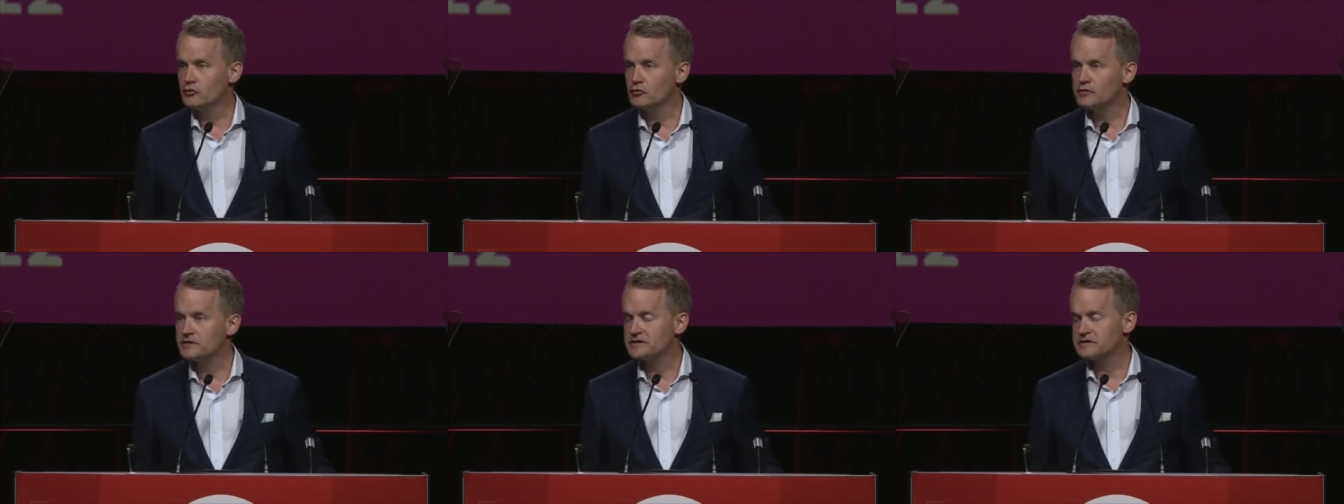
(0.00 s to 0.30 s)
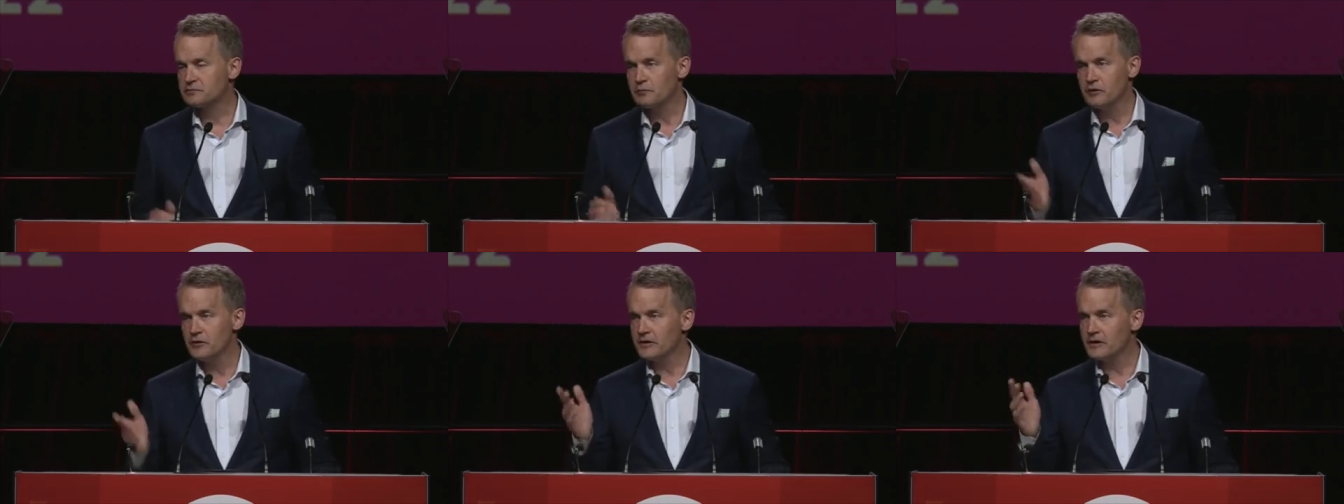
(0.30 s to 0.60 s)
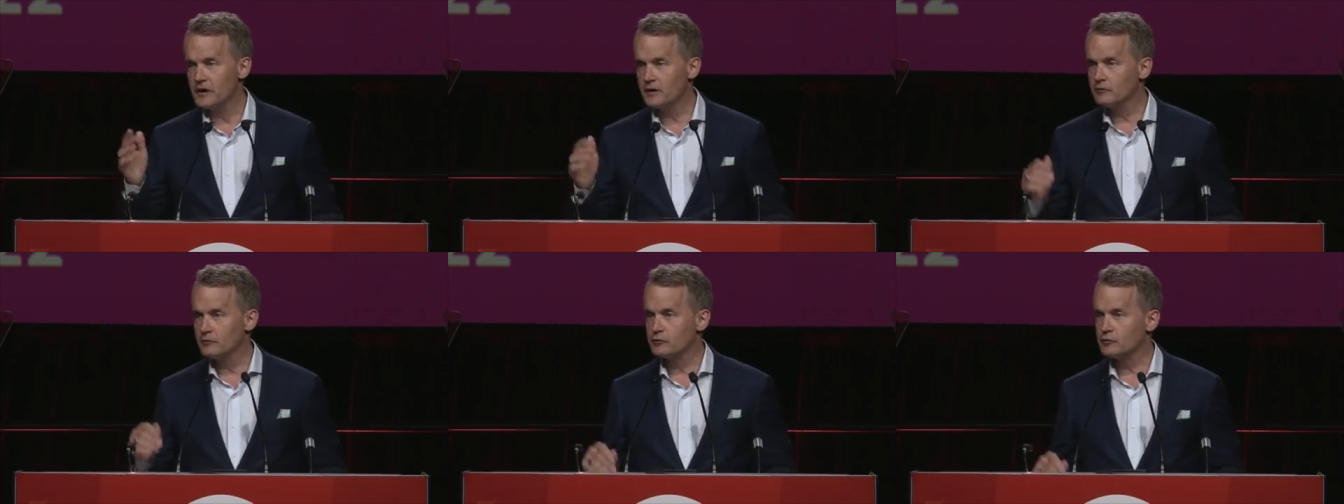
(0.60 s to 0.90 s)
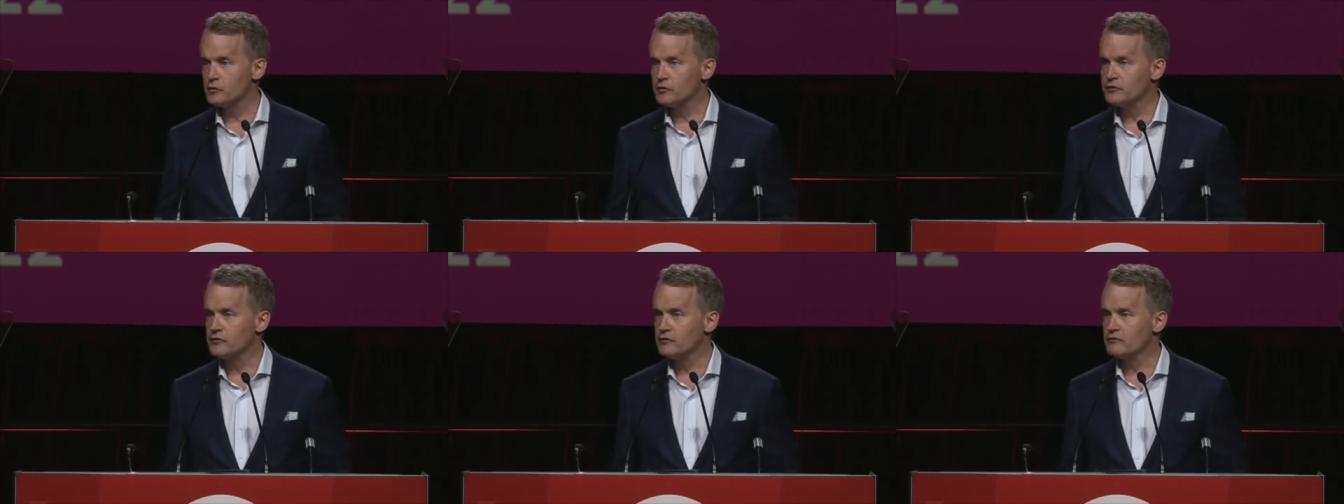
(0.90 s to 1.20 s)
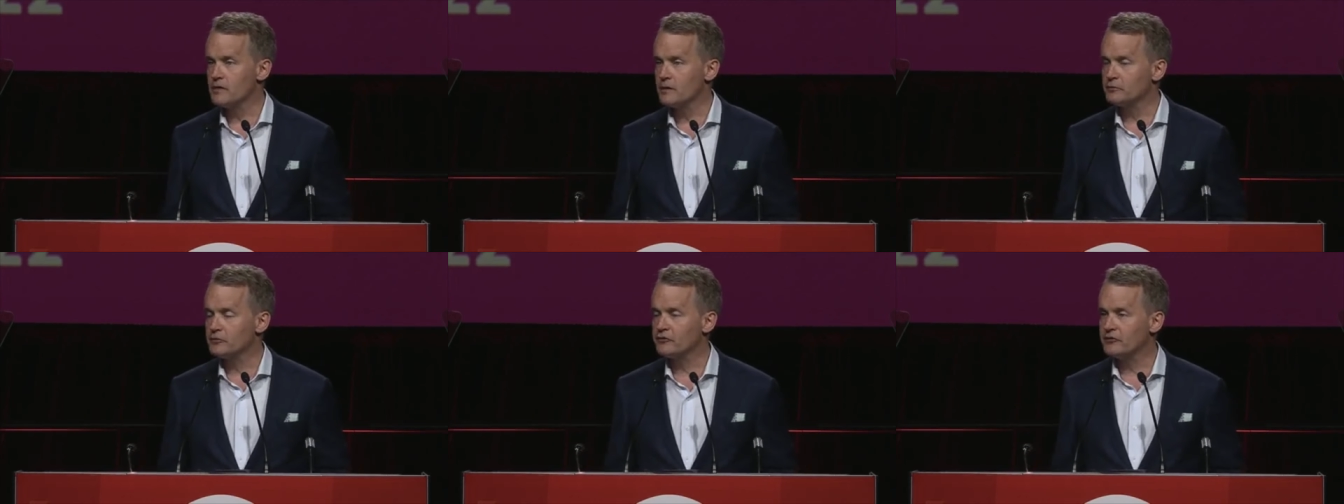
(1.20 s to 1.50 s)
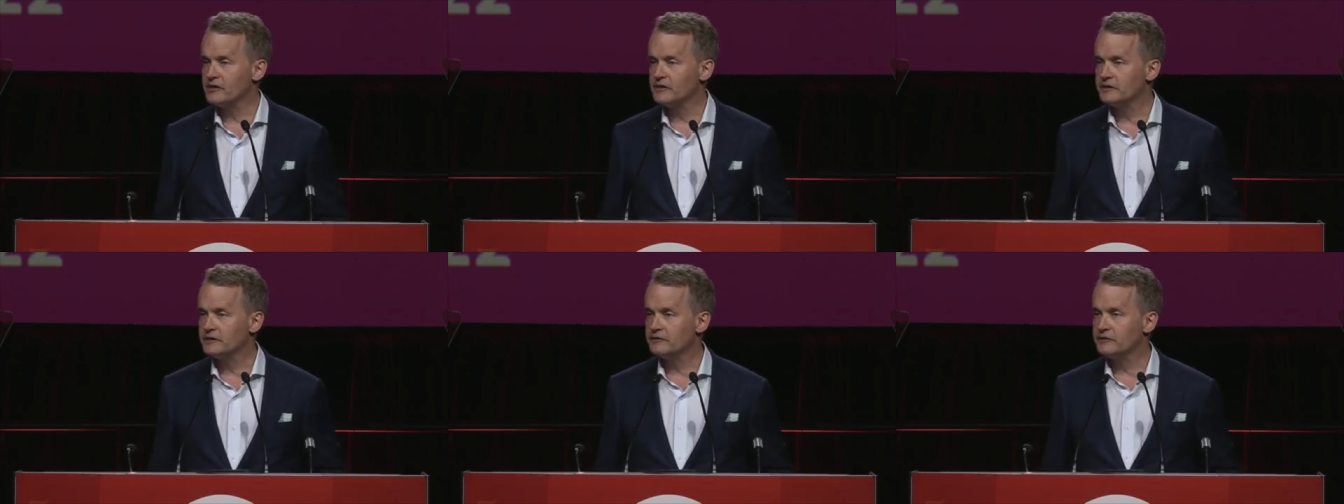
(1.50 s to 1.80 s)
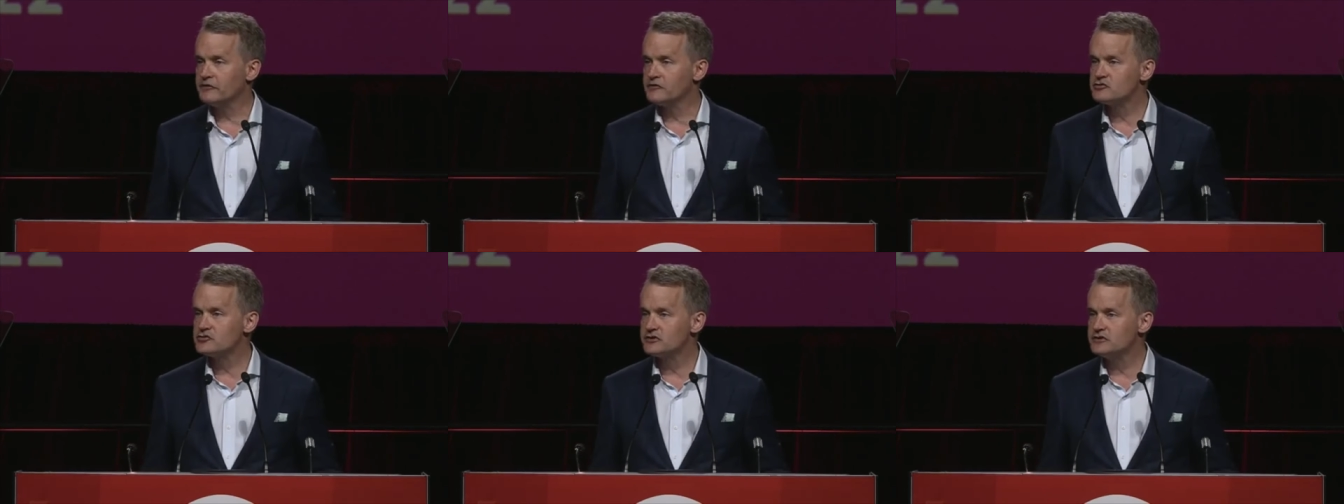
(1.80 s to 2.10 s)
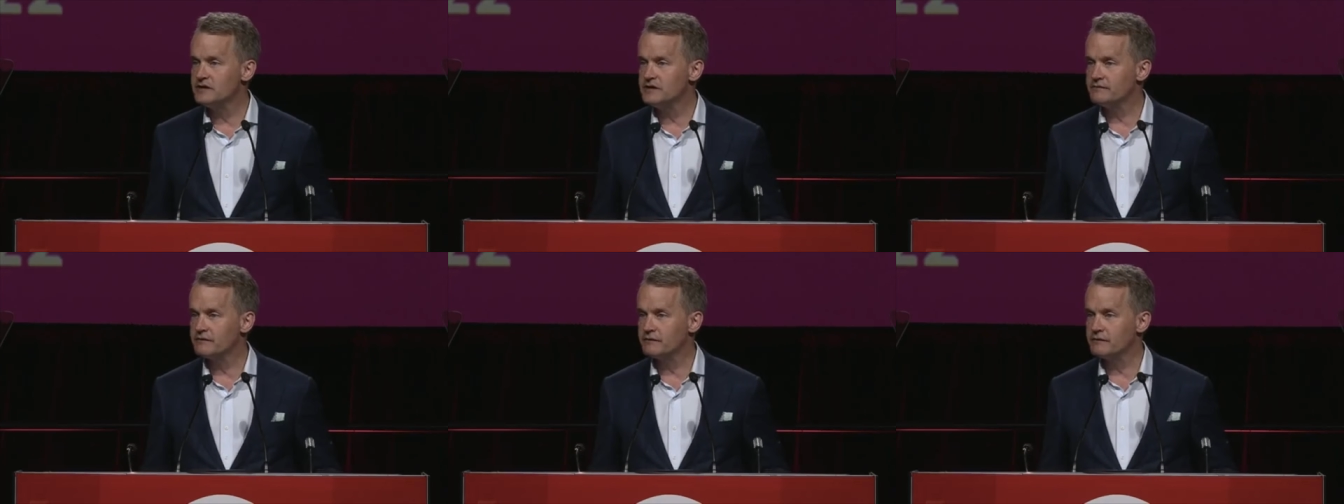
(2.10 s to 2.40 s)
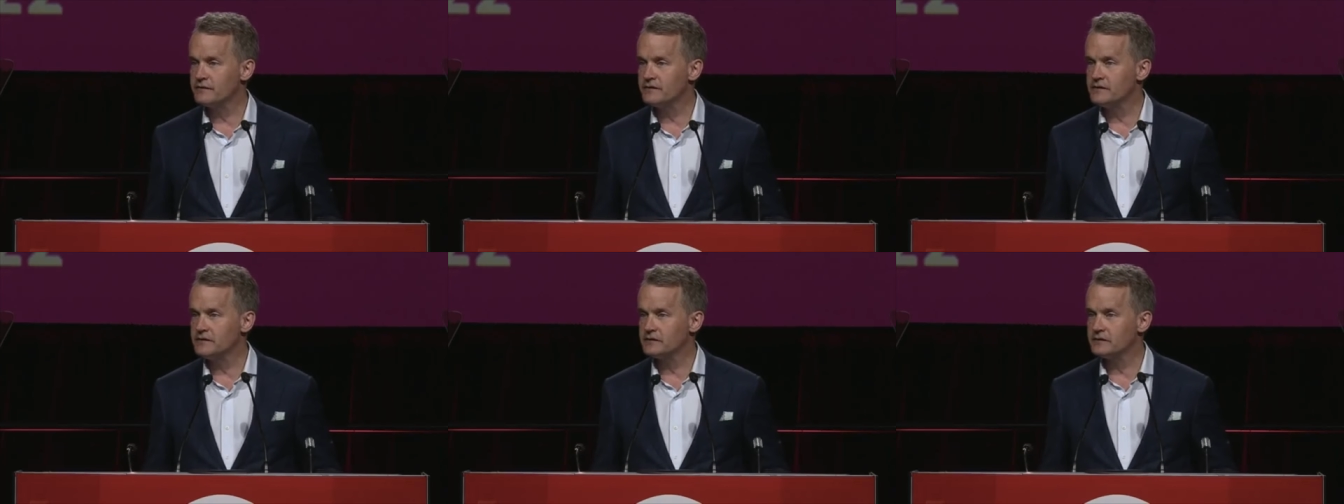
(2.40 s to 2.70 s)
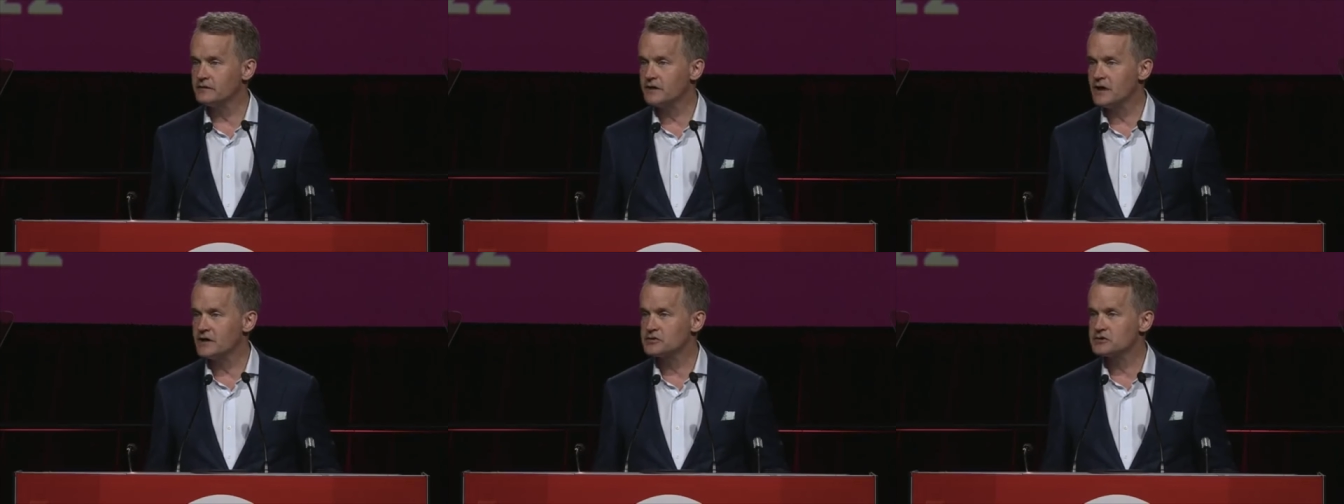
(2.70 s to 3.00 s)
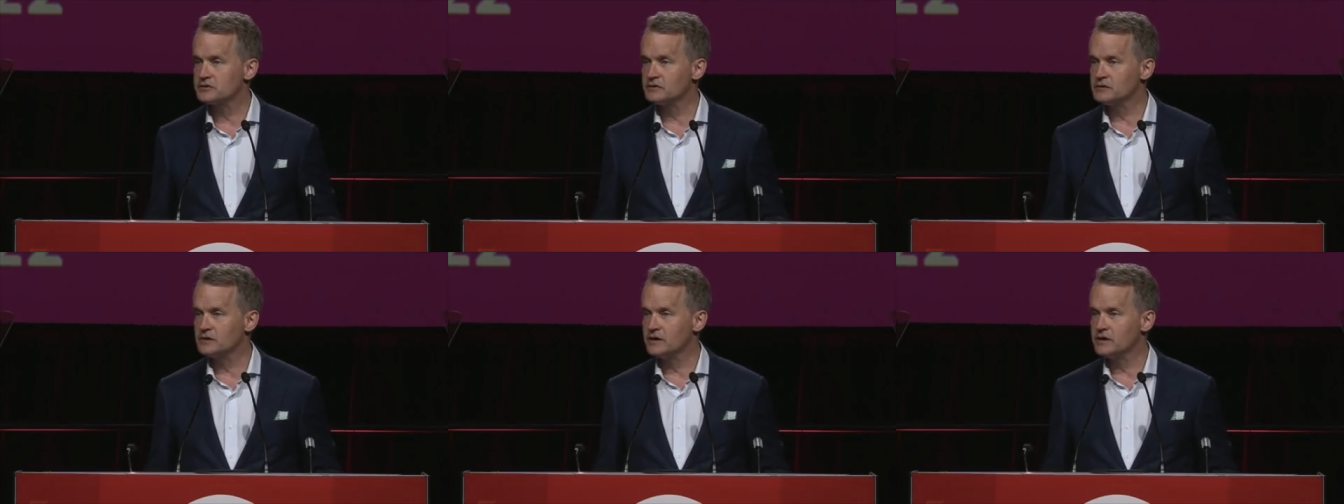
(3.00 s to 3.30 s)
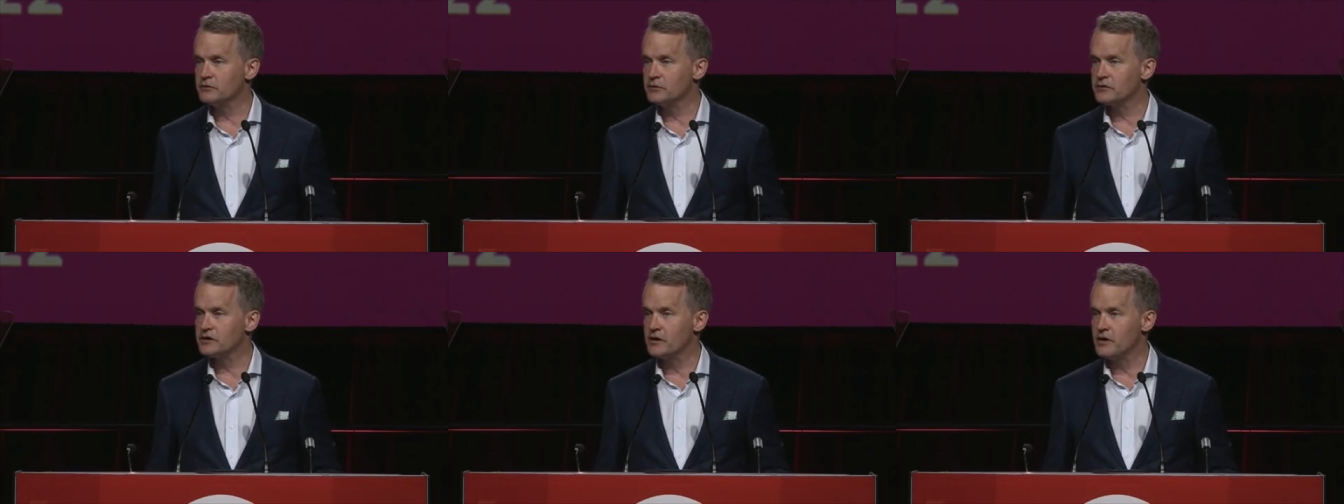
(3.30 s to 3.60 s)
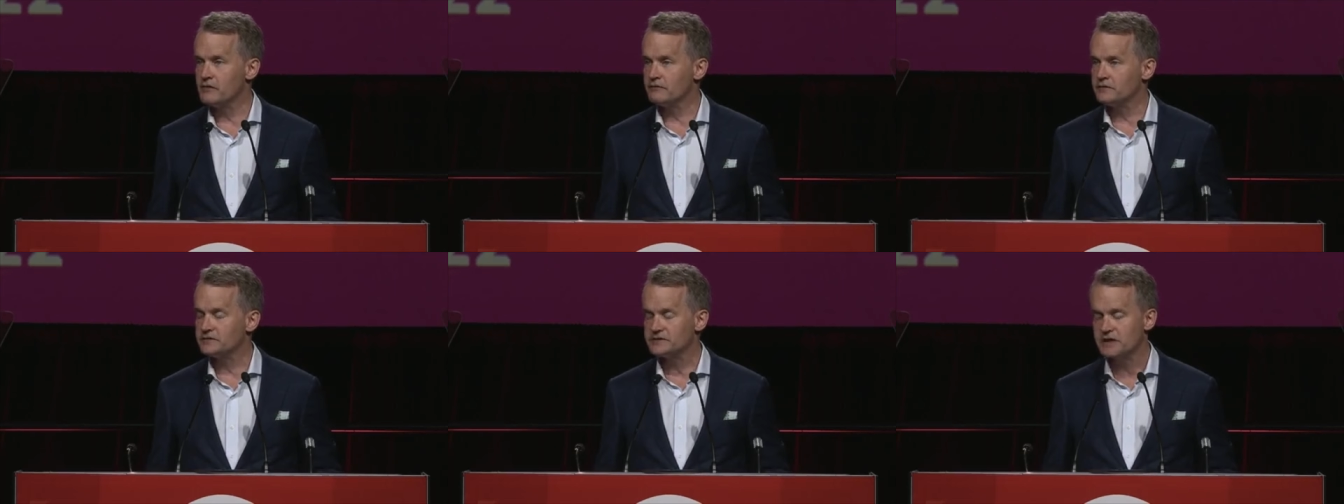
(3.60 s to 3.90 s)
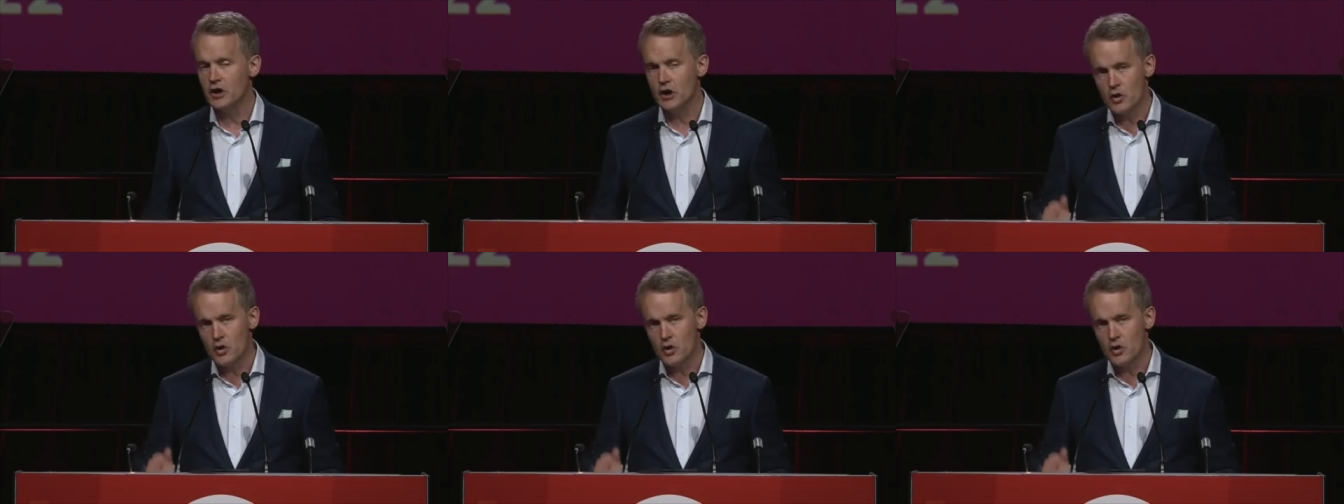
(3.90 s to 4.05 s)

This spring, I was with your representatives in Geneva for the International Labour Conference.